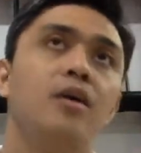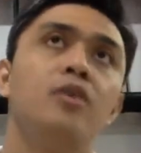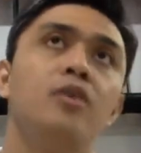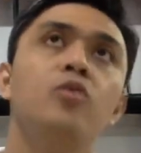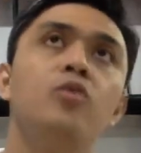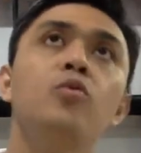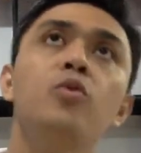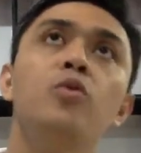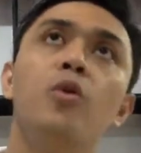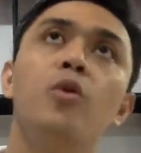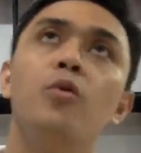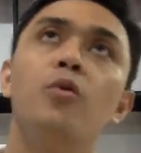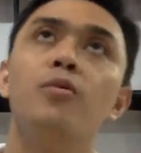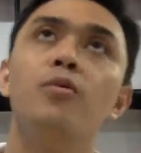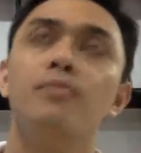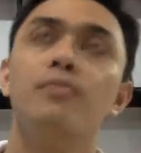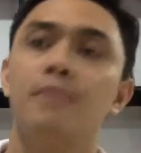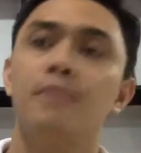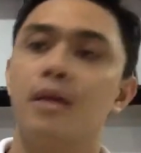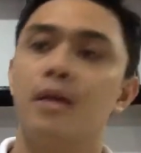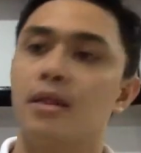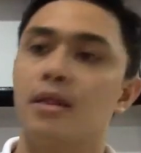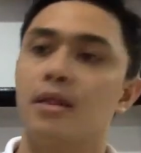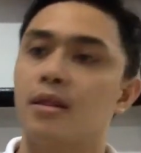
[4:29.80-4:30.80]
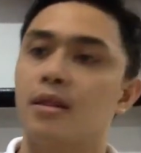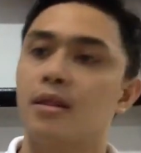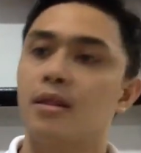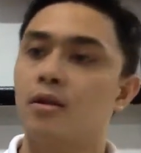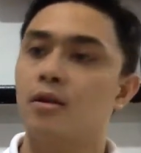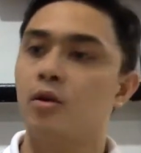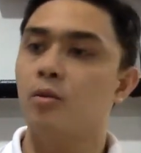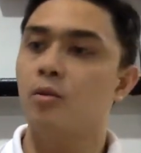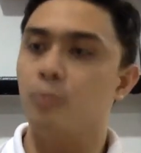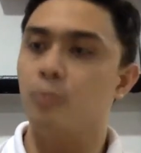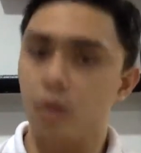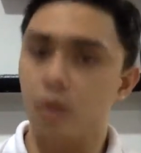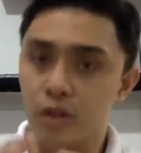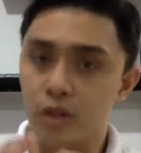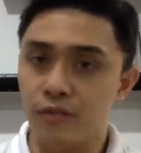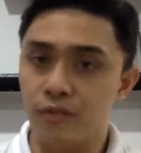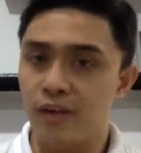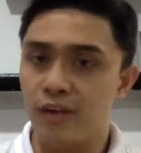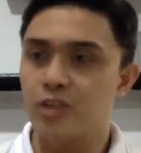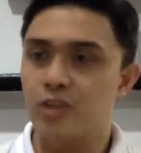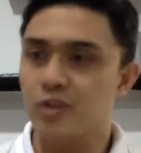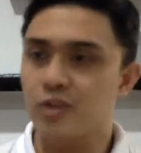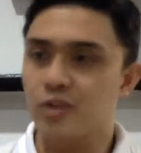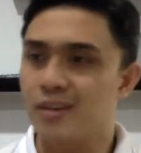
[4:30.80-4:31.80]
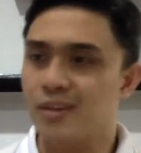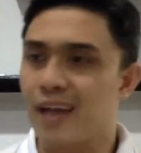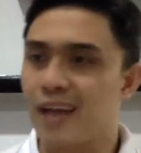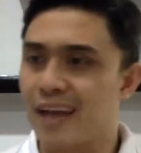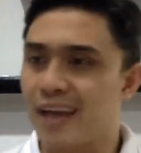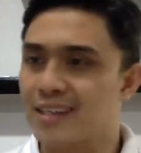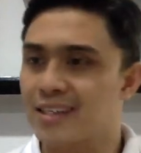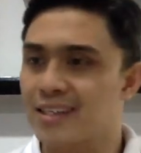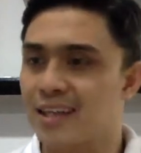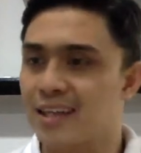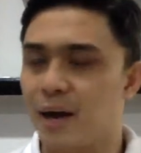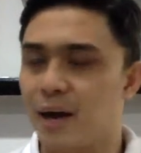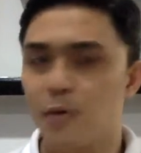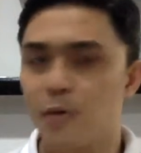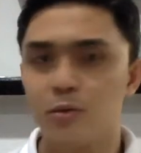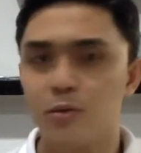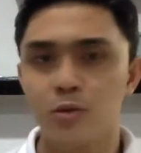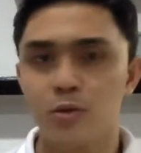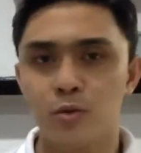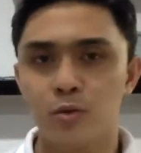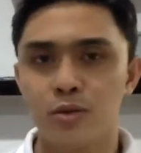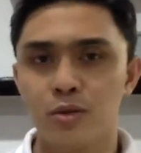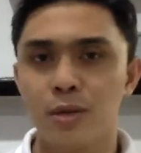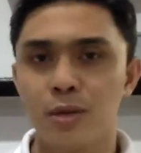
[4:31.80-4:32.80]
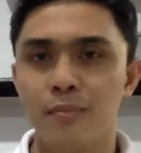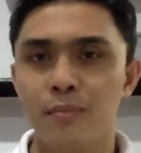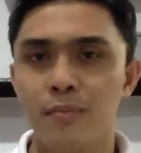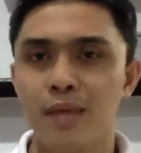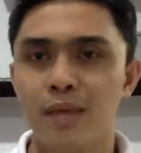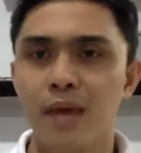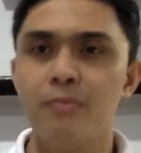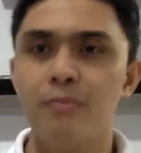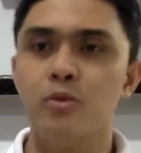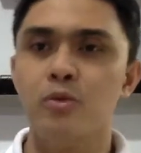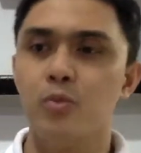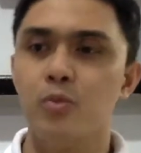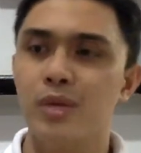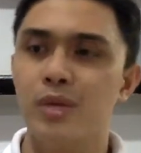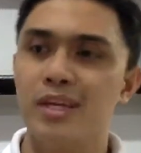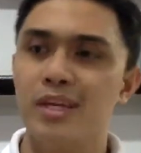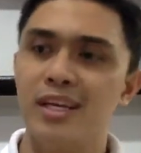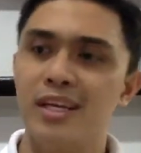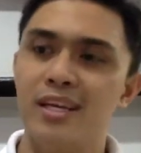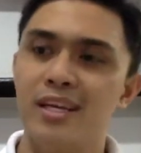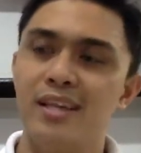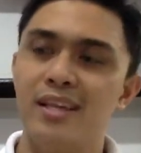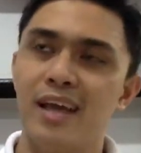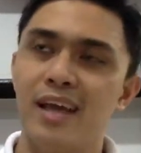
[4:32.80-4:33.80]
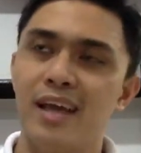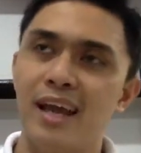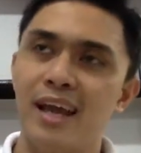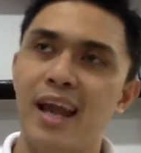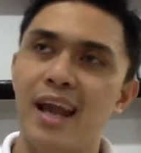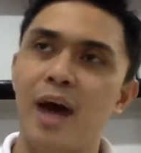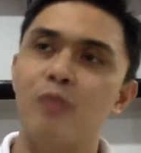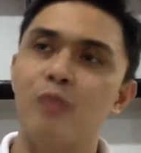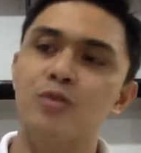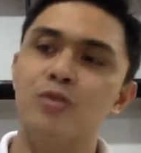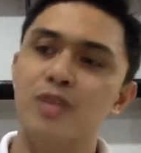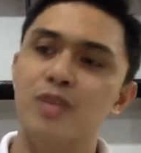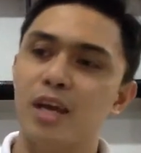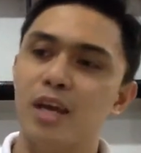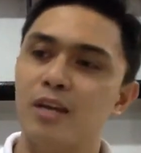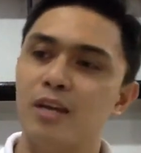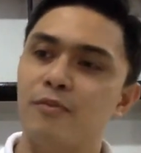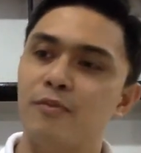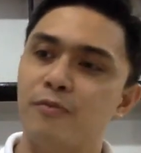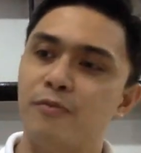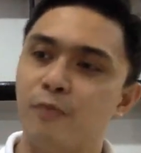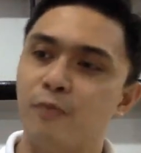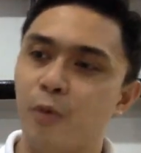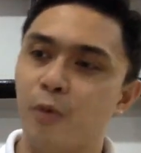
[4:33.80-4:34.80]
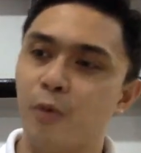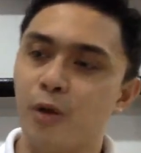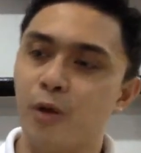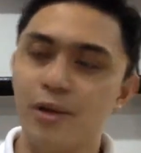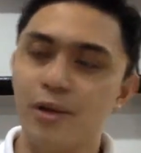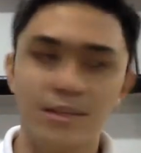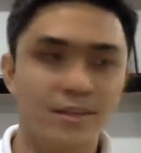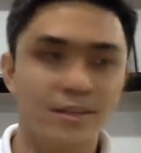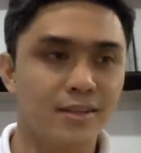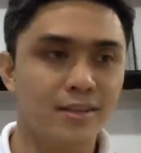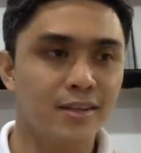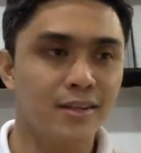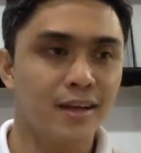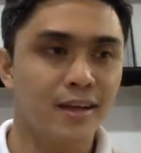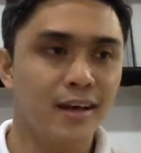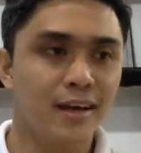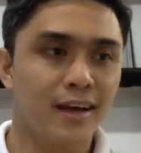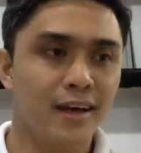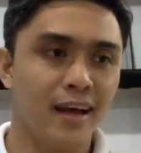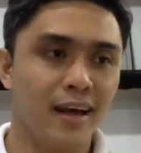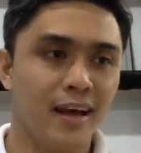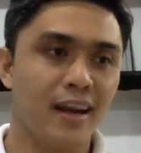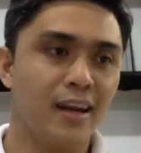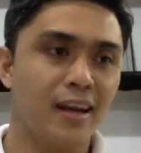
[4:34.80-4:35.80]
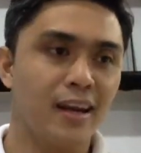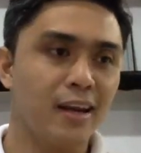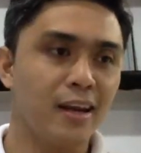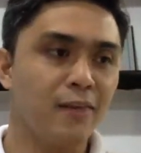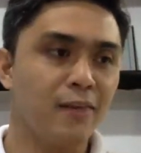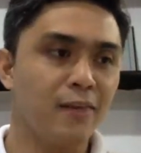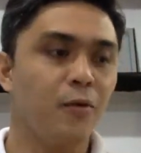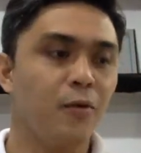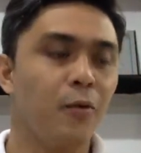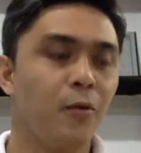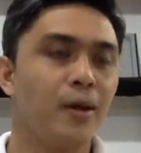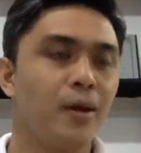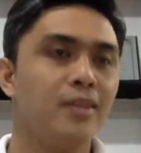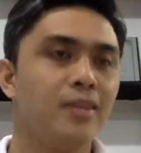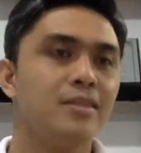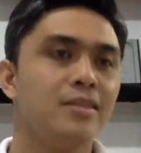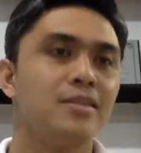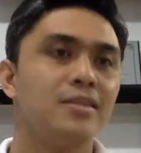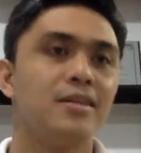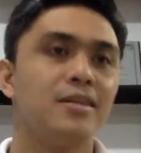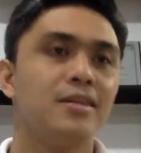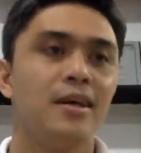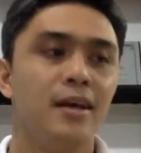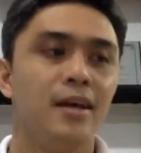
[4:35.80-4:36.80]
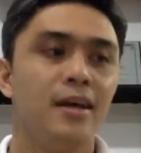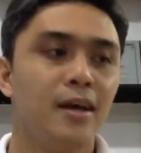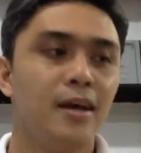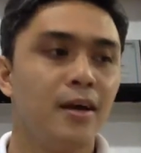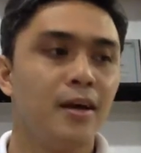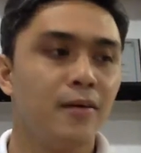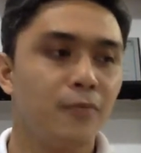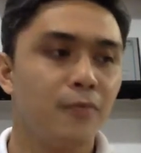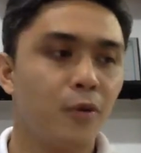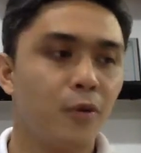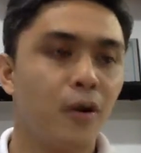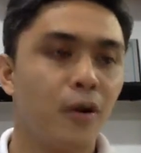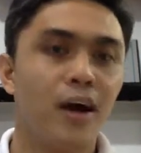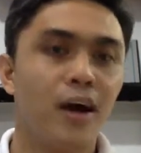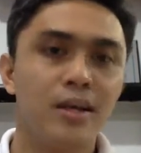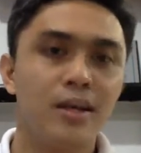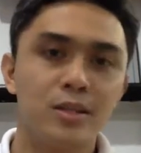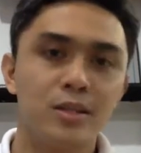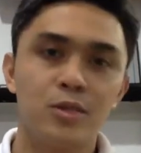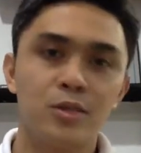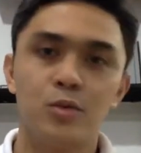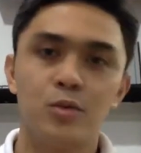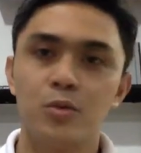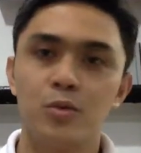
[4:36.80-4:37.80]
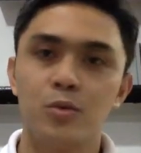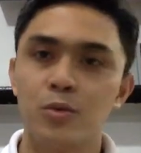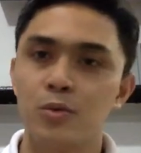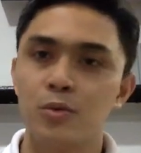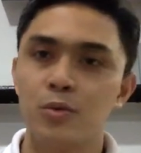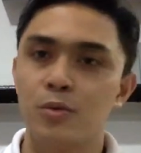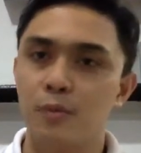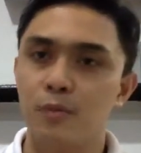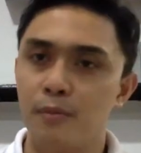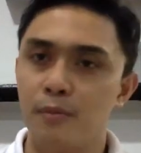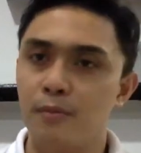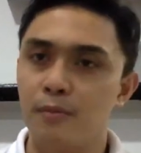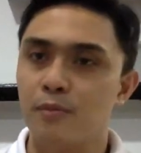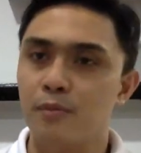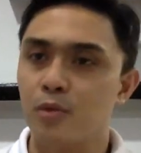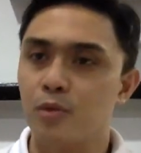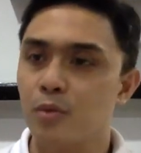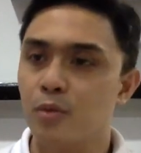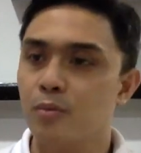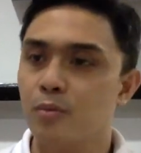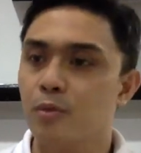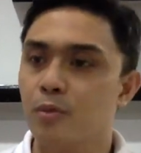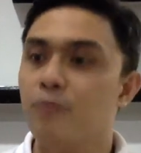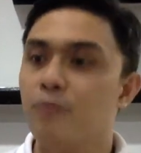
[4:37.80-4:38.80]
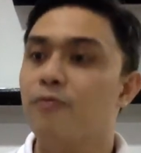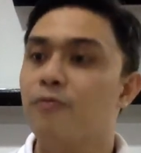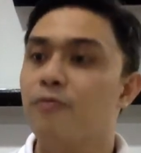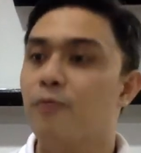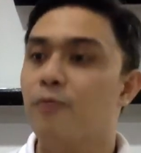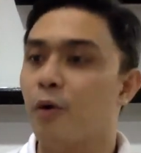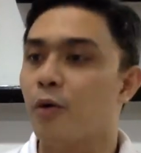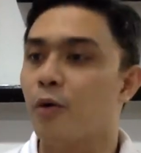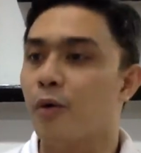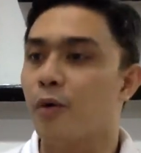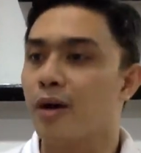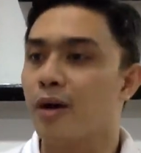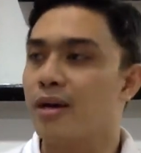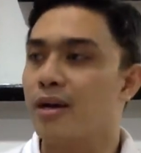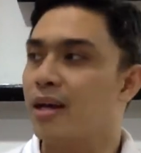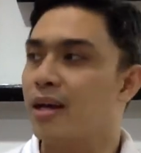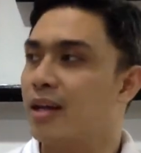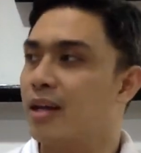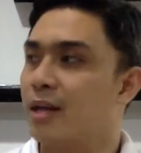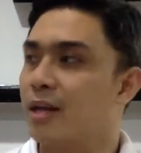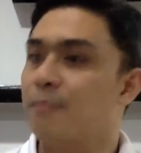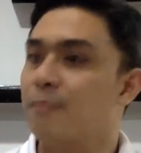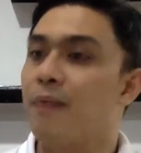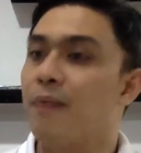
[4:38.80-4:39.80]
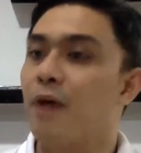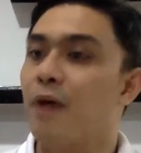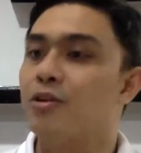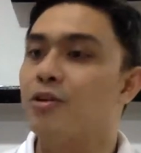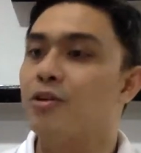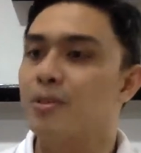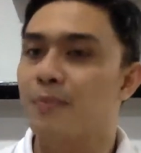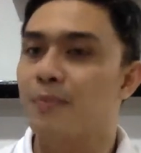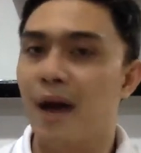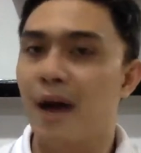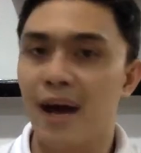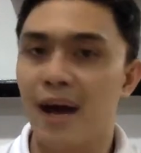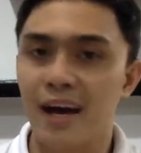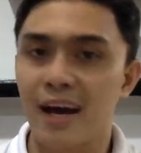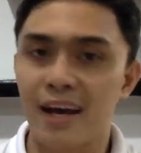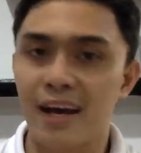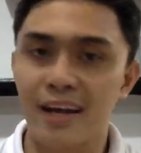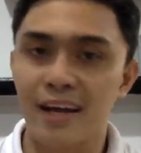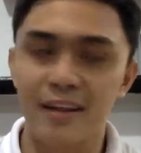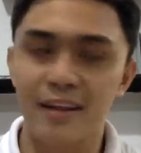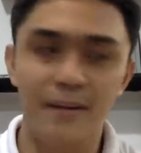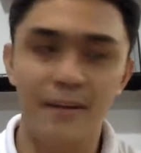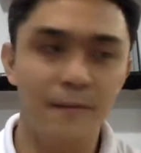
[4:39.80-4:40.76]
know that motivation dies down, so sometimes we need an outside force and an influence for us to move forward and bounce back again.